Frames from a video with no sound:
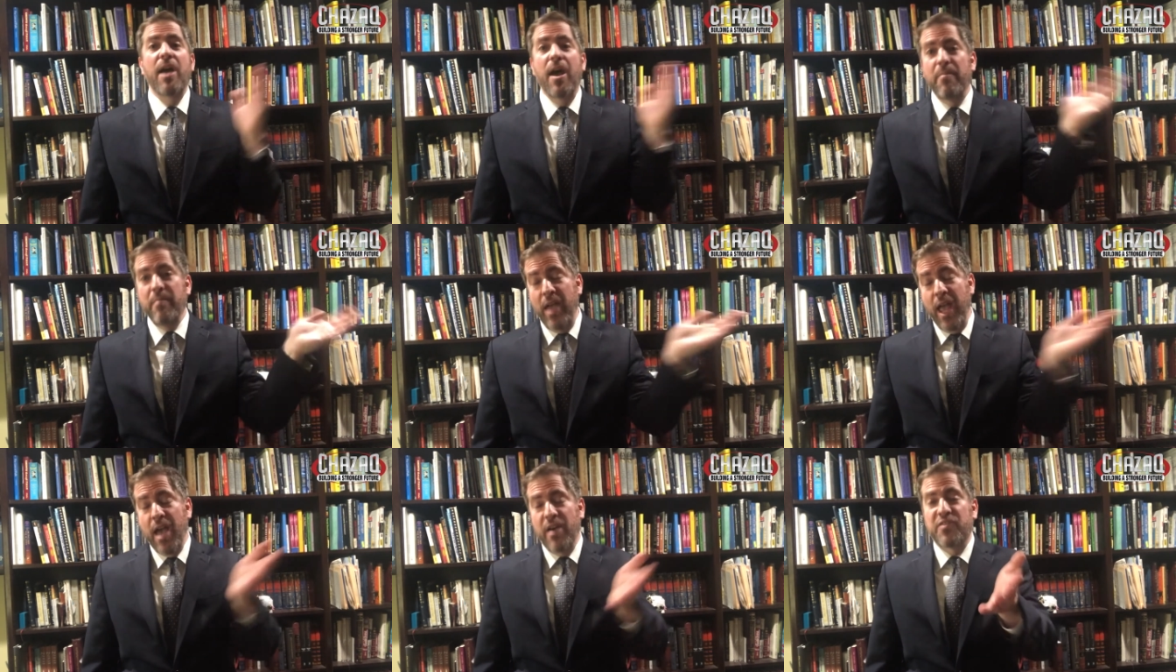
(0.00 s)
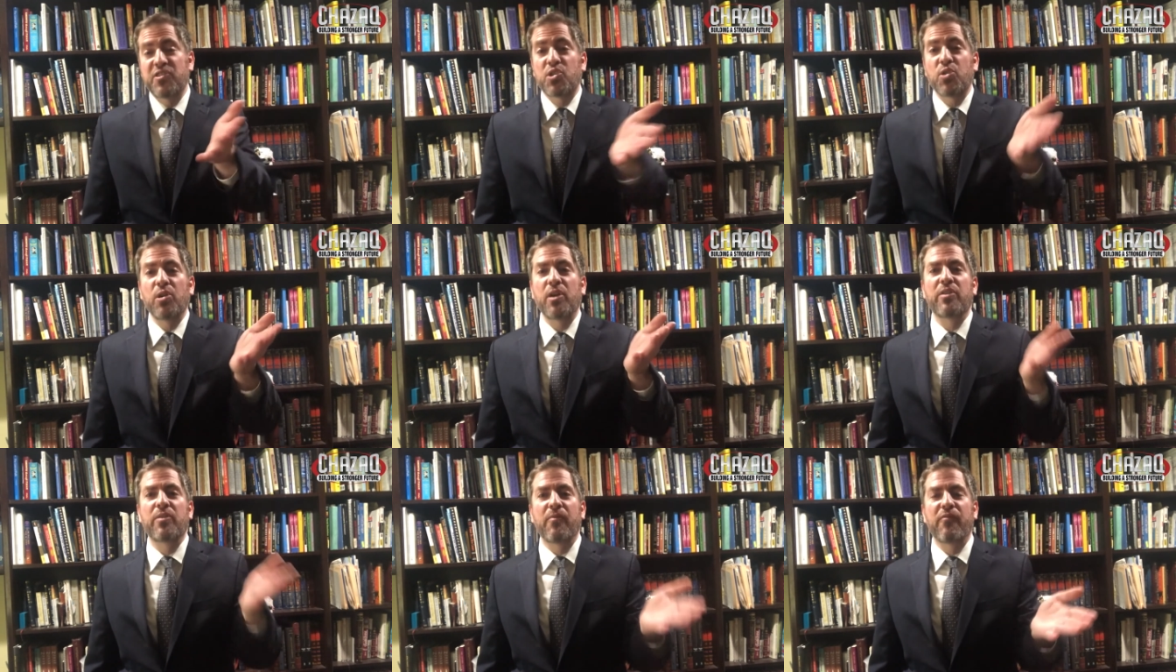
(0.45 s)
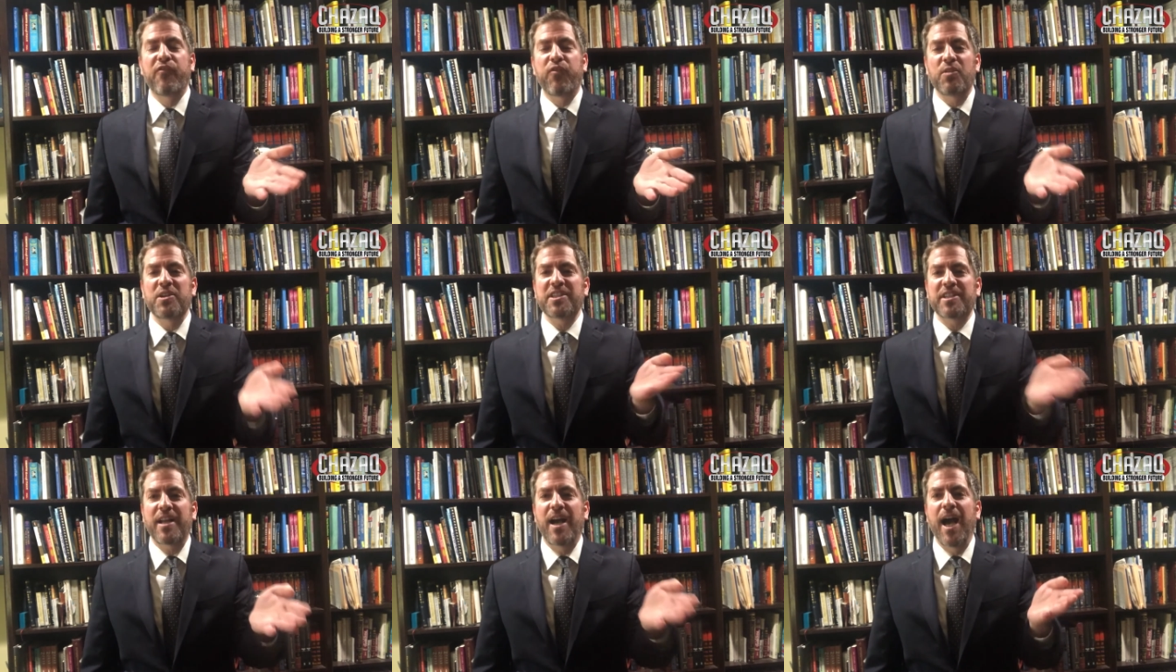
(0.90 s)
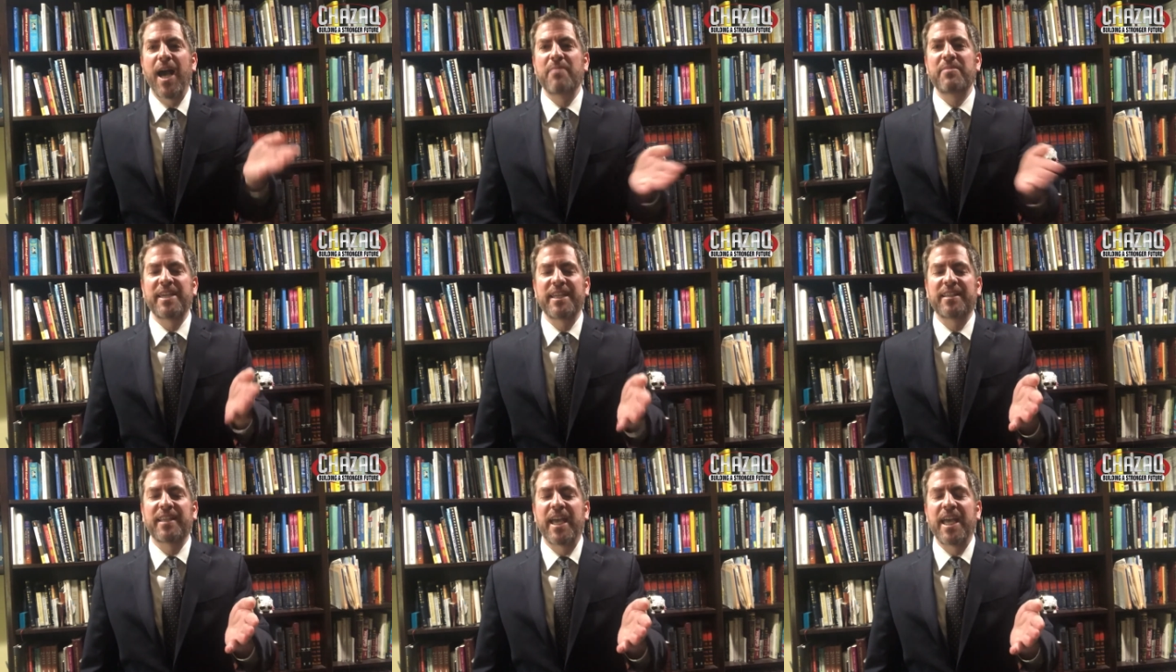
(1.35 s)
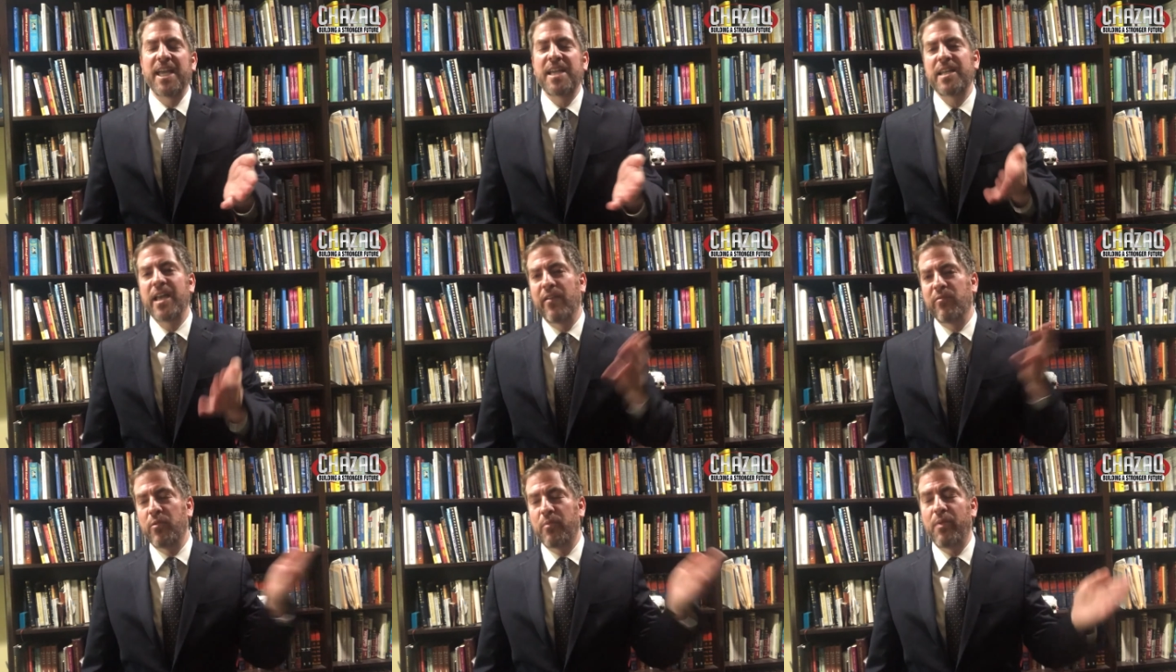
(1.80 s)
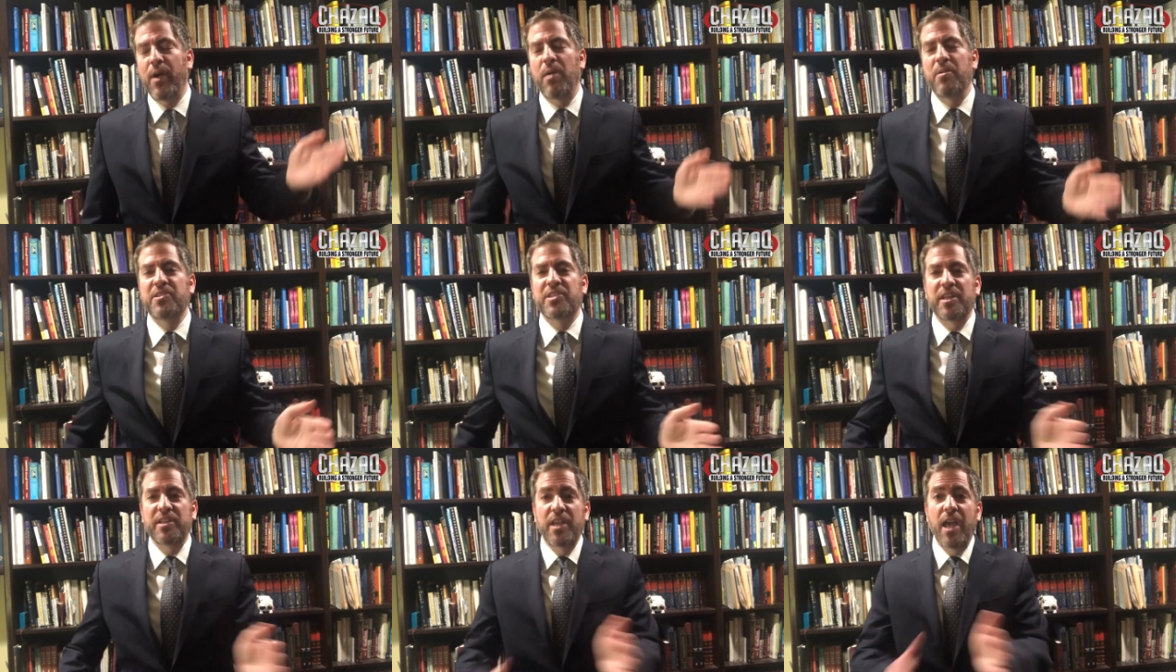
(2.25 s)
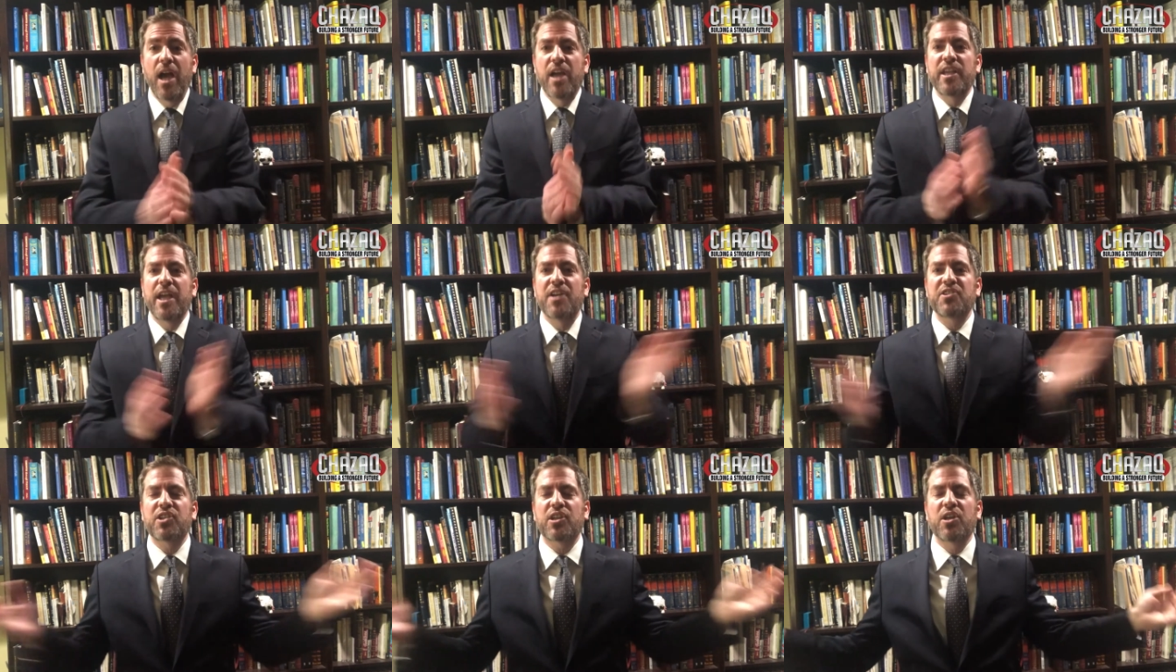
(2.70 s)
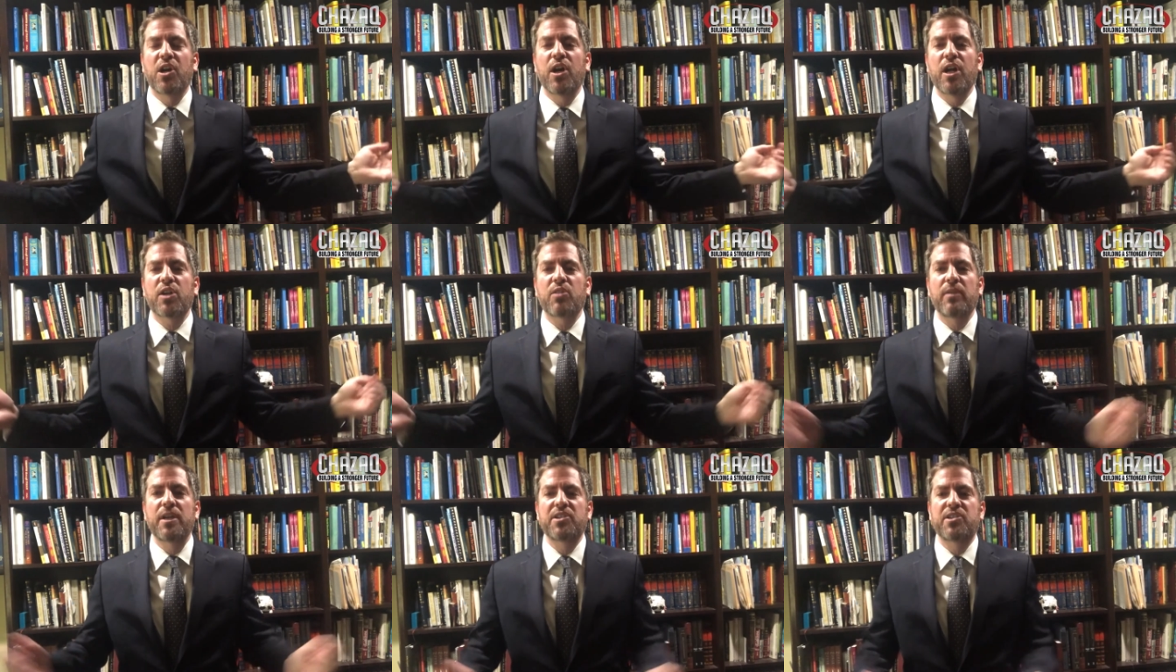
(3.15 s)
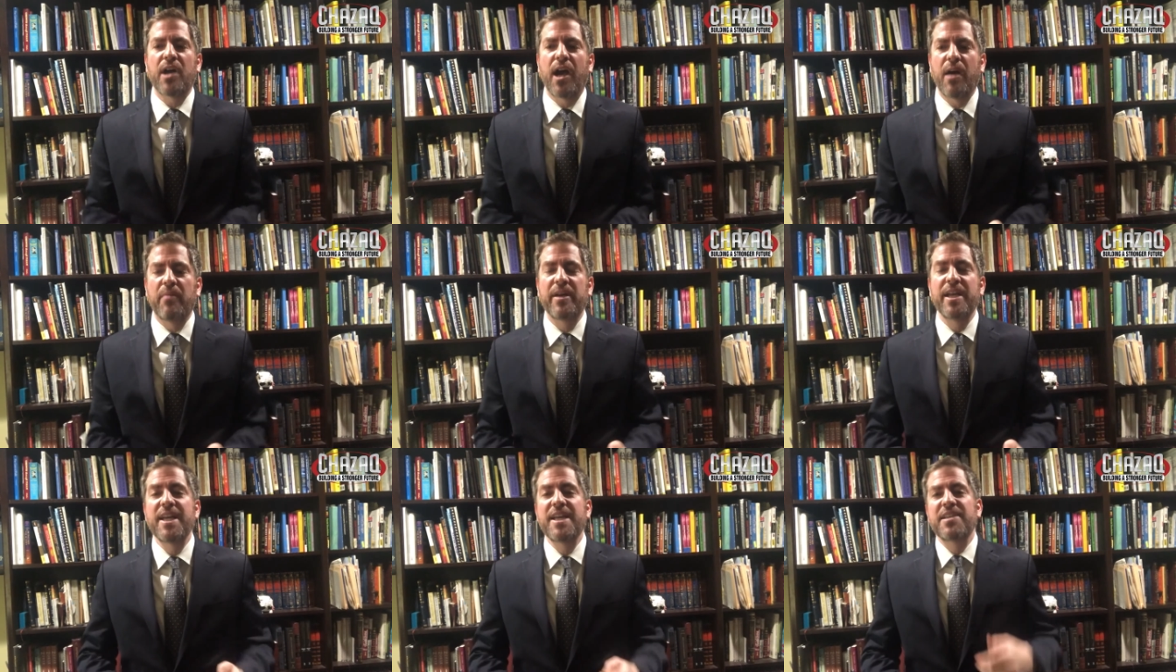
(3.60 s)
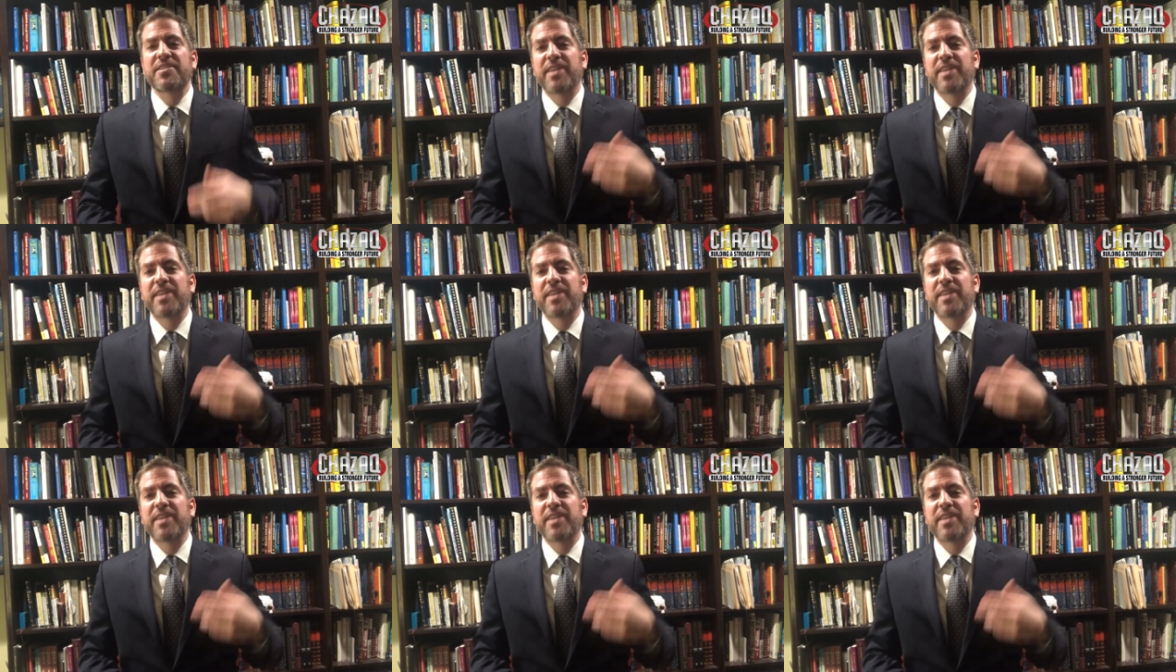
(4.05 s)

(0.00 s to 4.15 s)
and man, sure, the first time he laned, everyone probably said, yeah, Yashakar, great job.